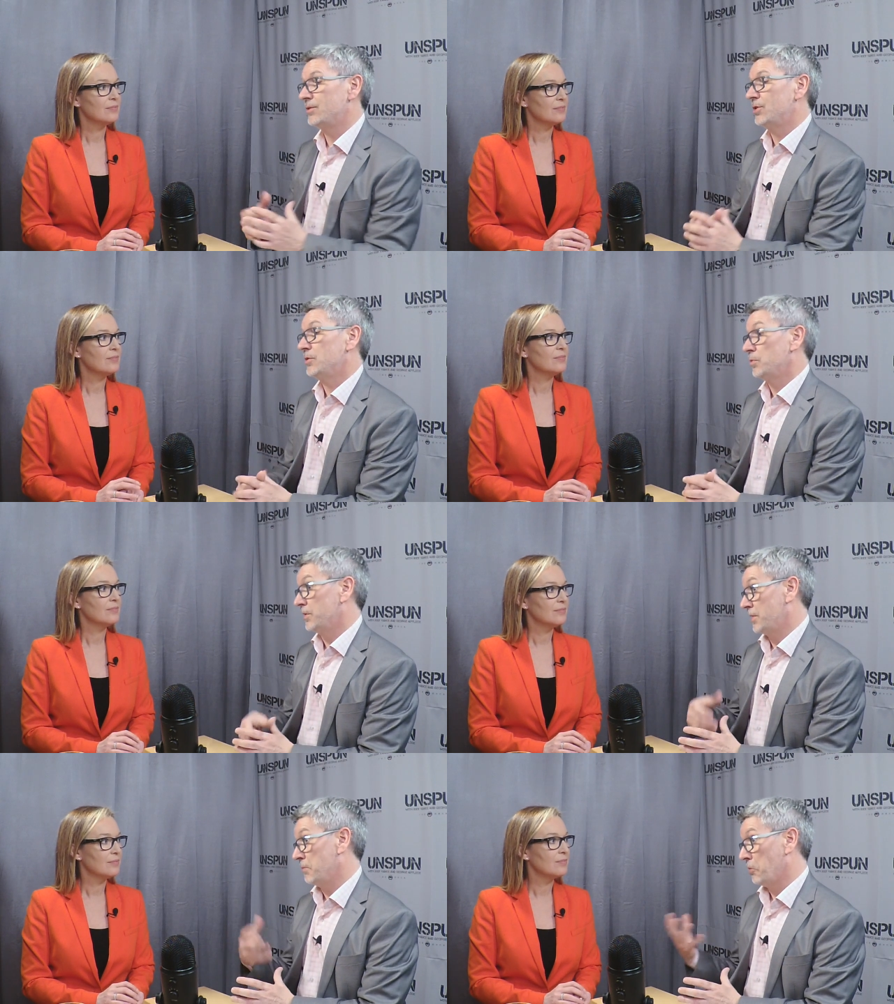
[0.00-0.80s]
Speaker 1: she's with the
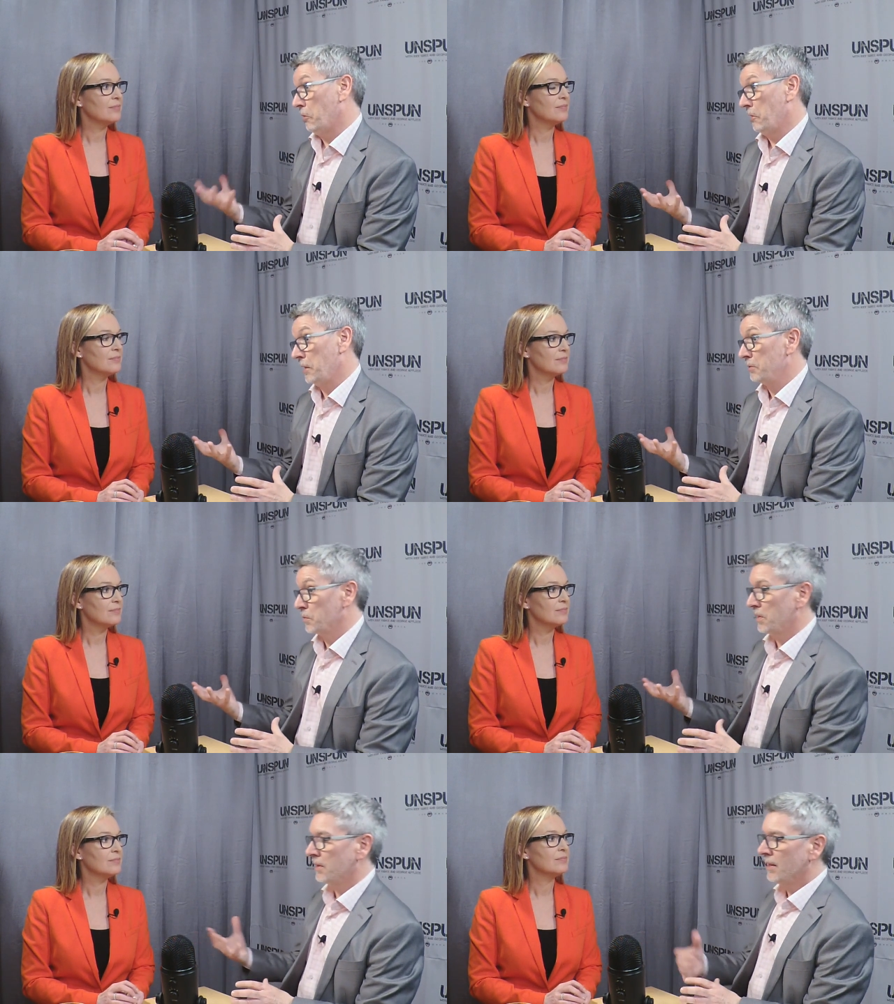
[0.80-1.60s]
same party that I was
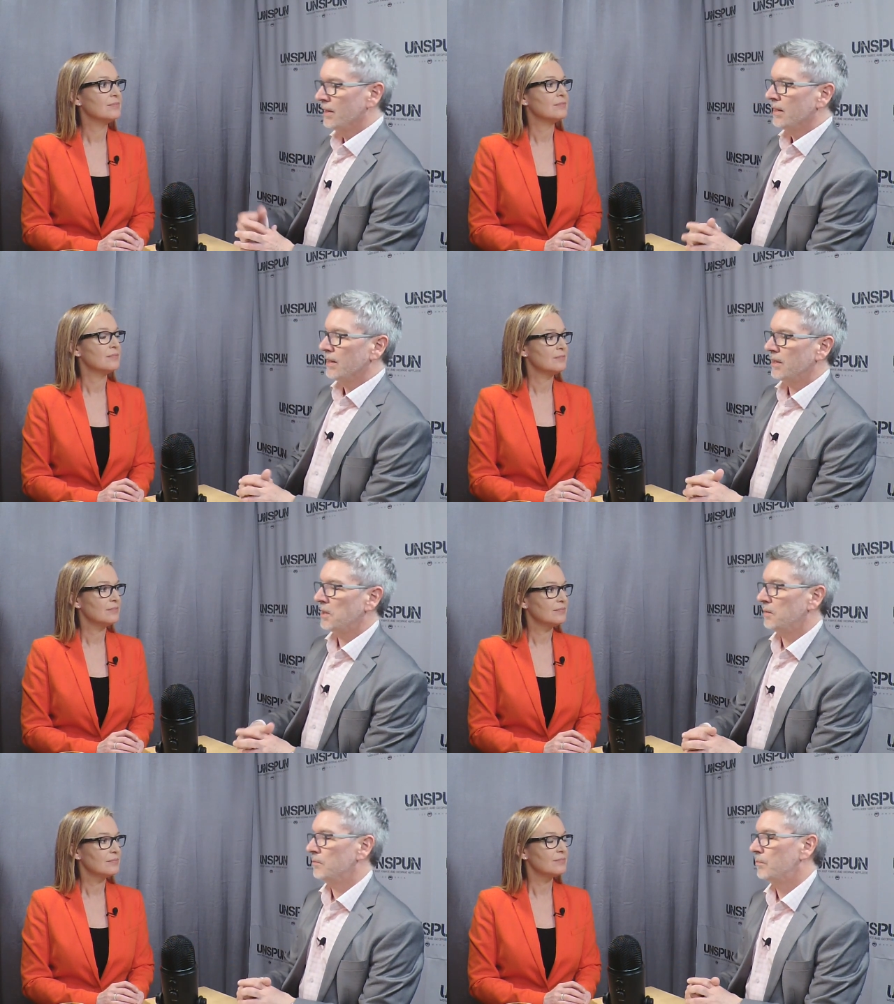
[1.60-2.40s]
with,
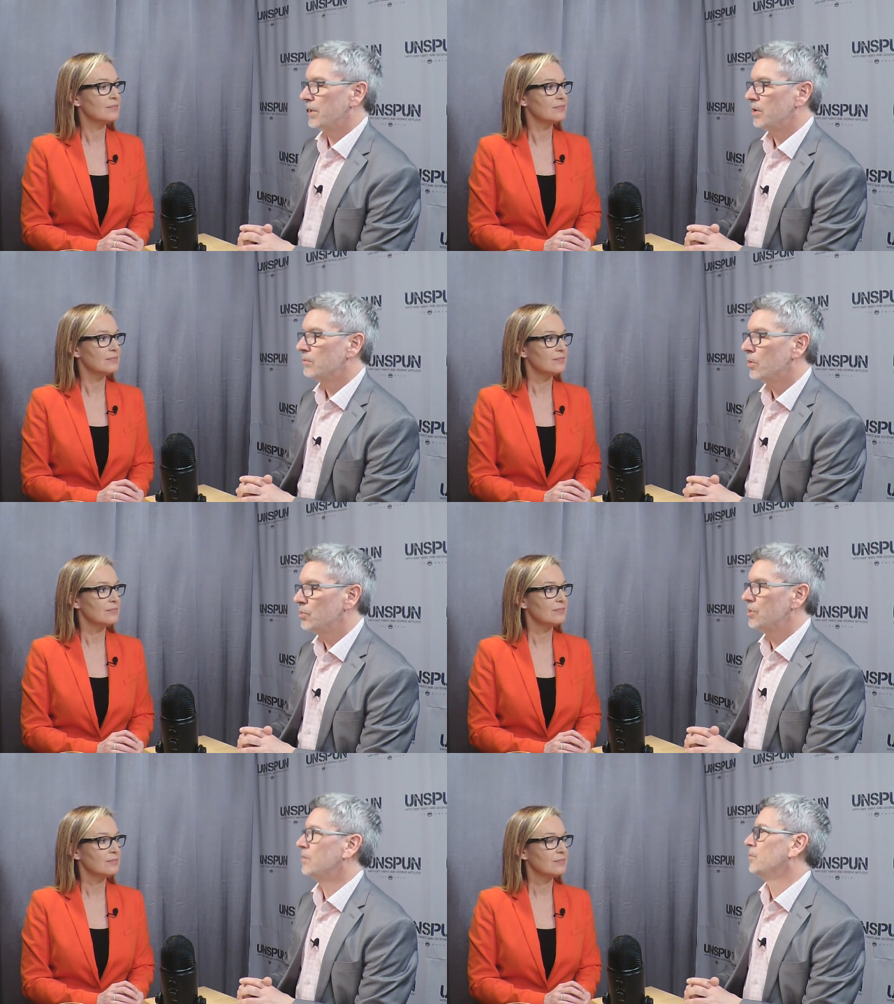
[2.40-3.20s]
but her
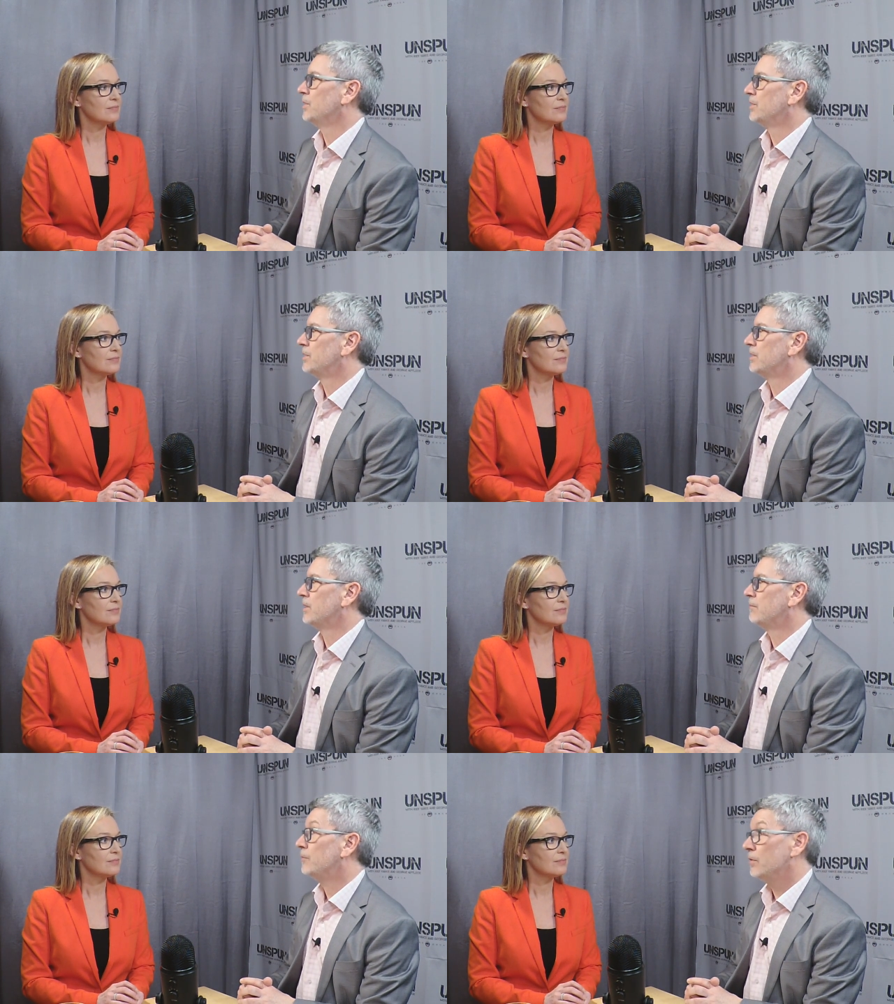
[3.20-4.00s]
motion was
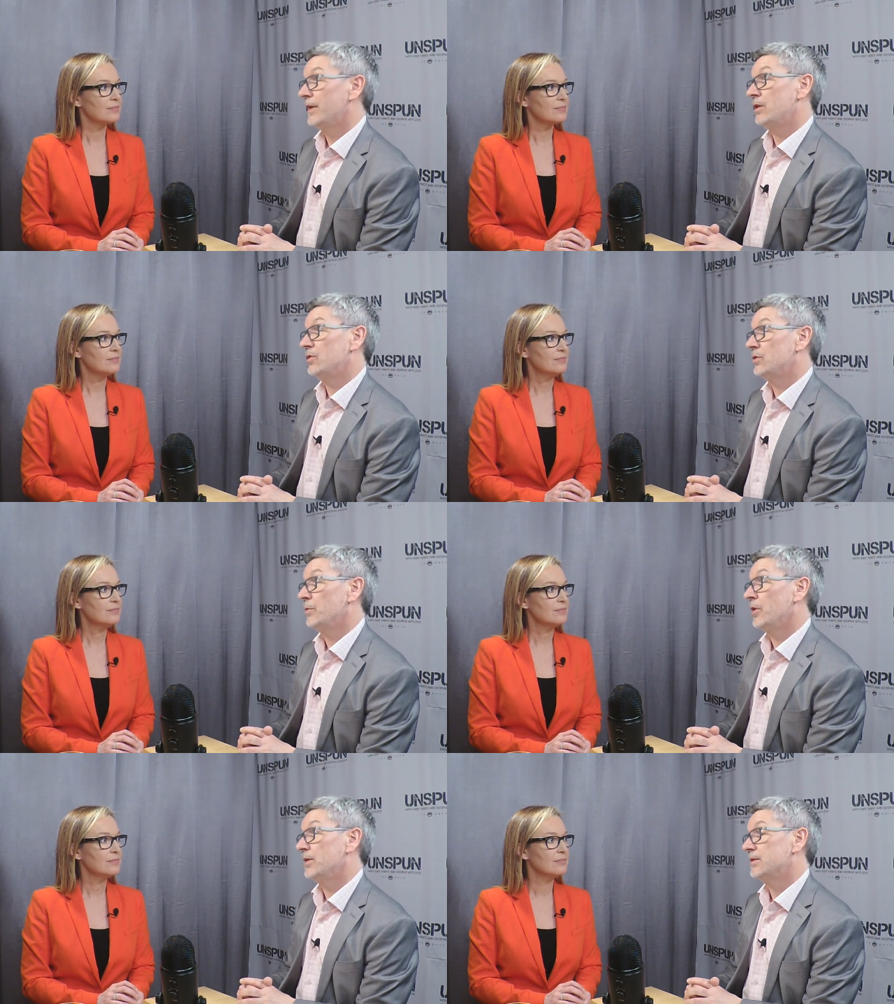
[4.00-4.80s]
full of errors, to be
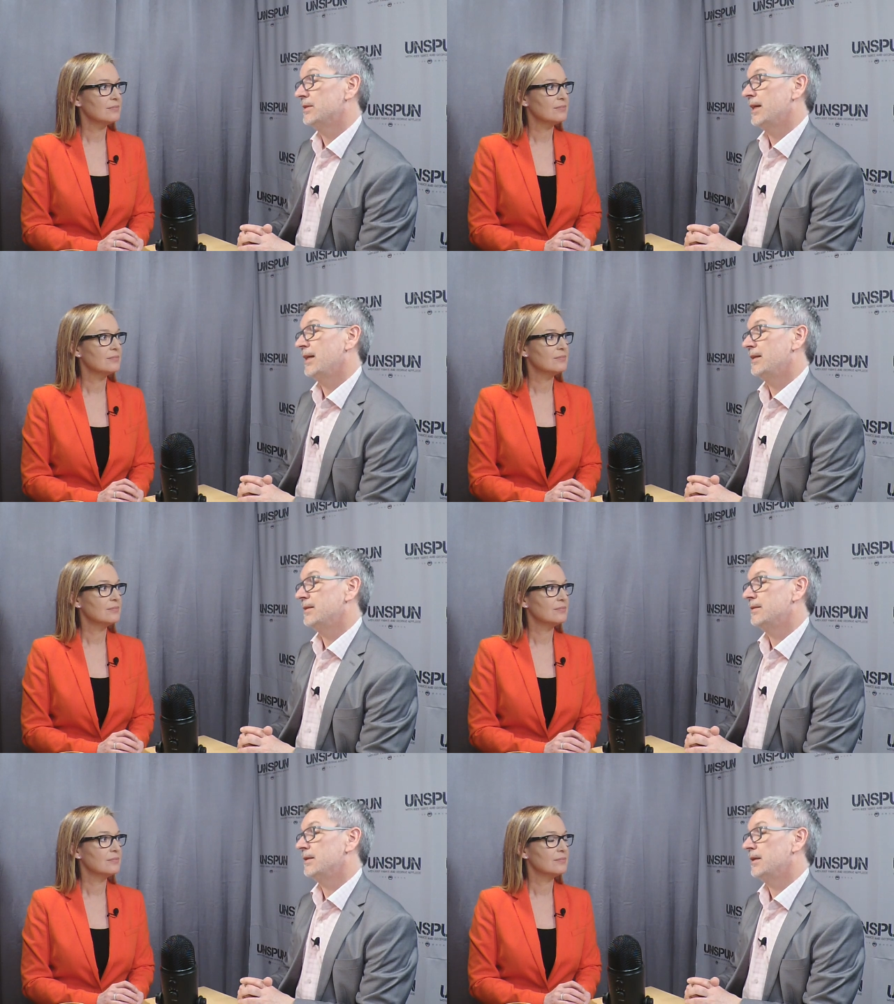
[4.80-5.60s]
honest,
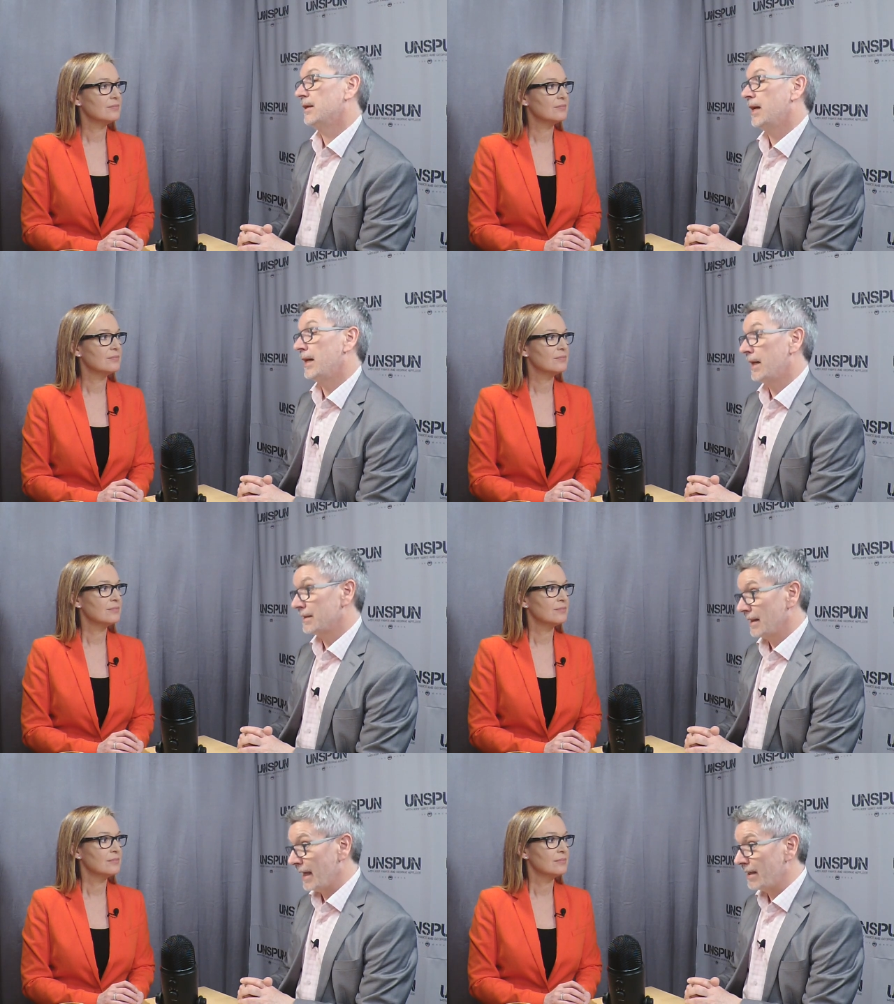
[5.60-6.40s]
and has
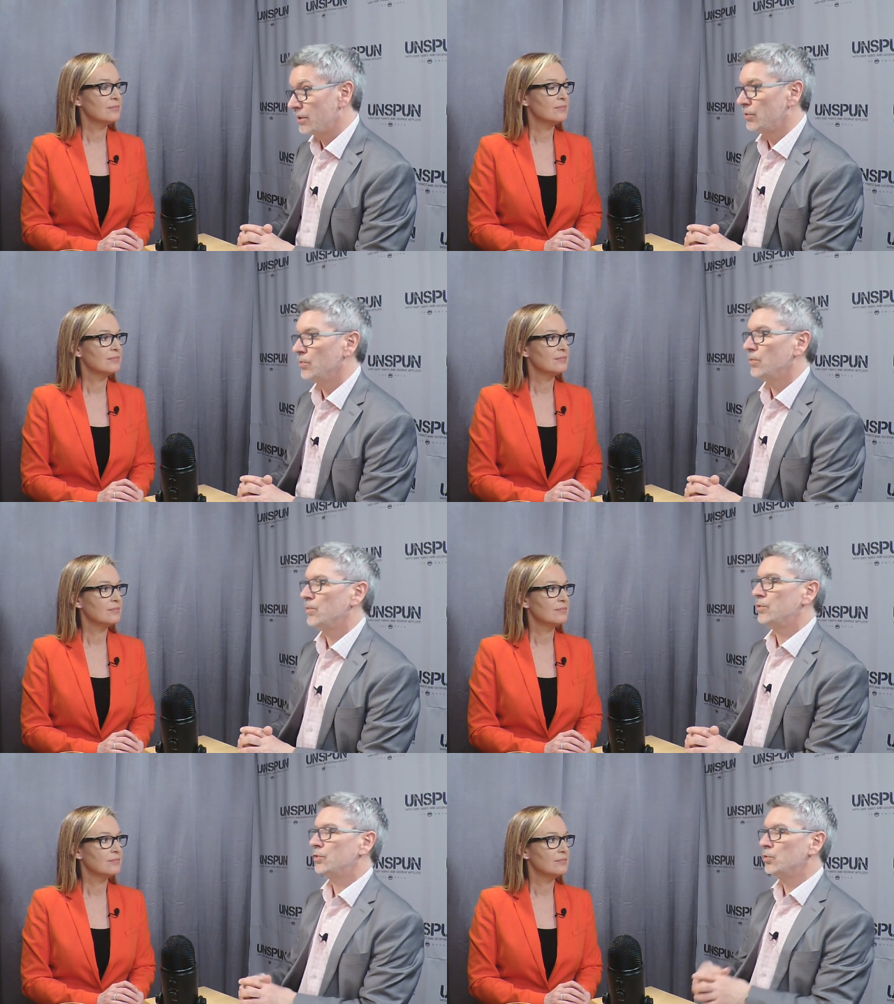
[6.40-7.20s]
led to
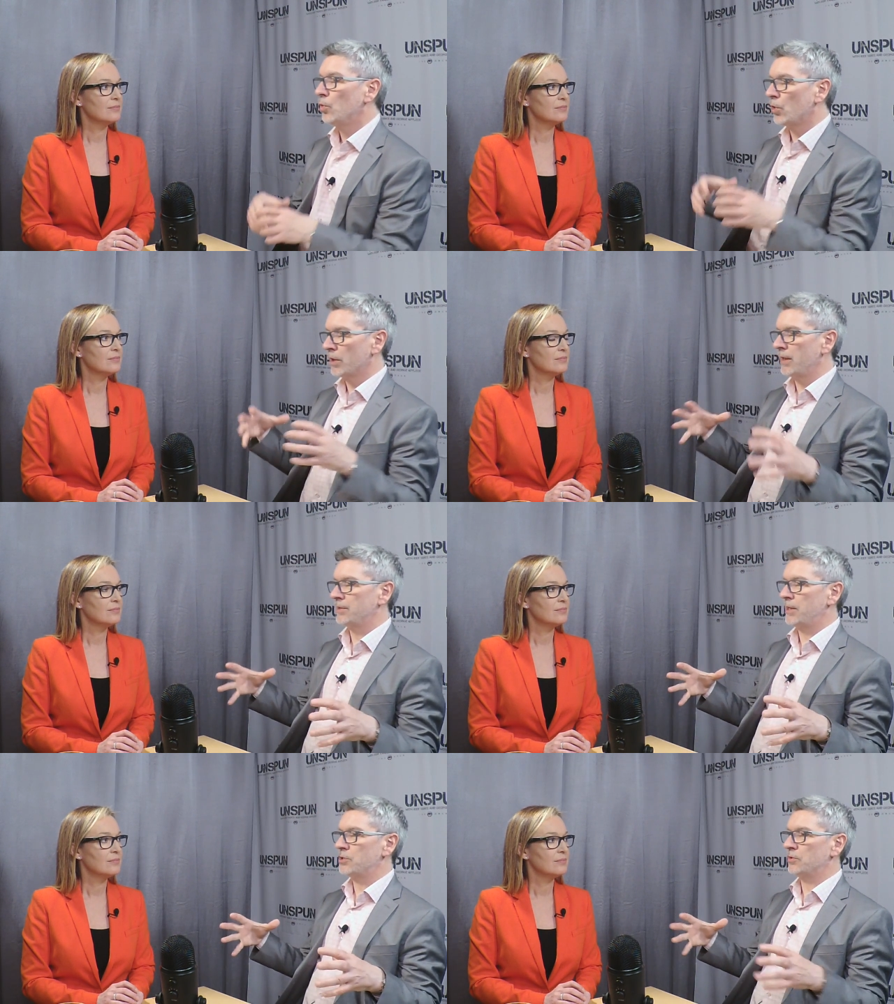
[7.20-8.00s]
two
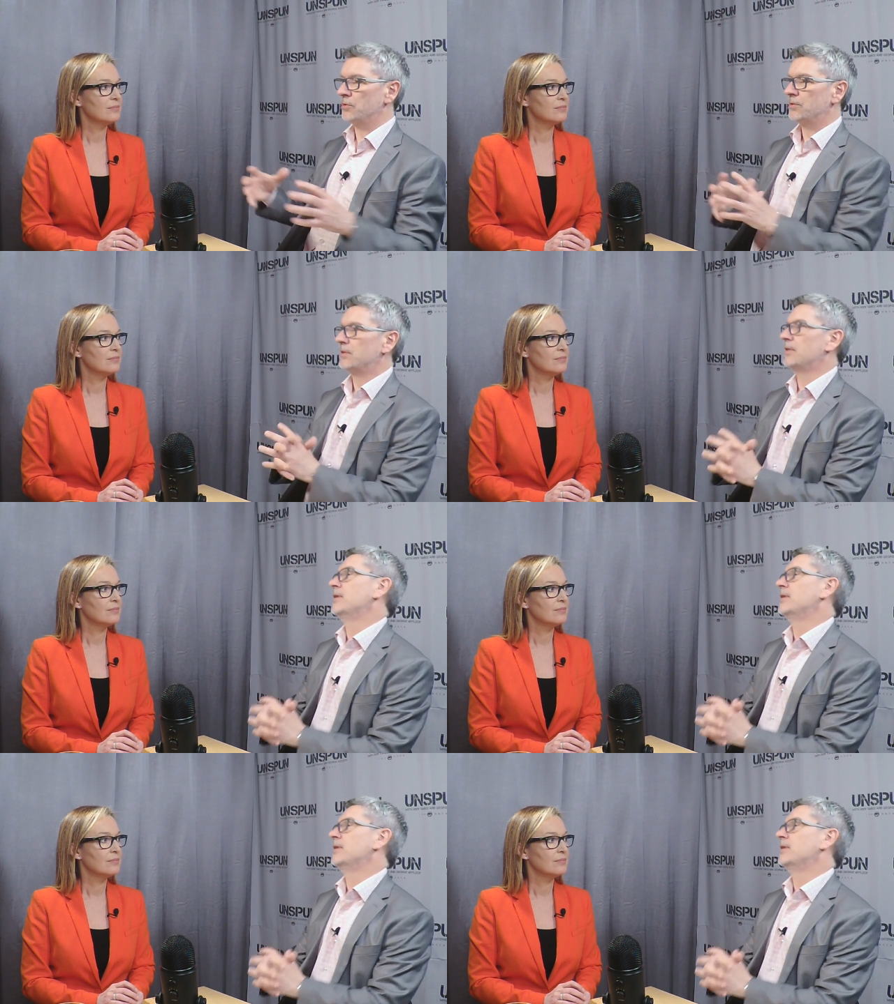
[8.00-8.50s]
organizations